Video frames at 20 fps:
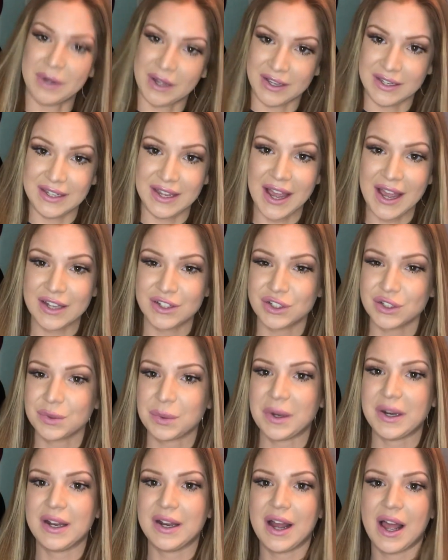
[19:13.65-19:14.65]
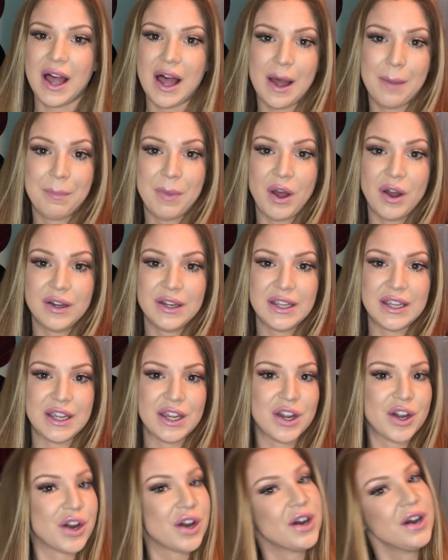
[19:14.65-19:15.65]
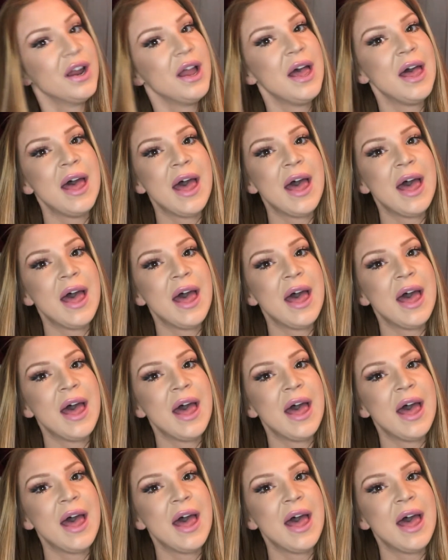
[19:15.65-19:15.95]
But yeah, I just wanted to hop on here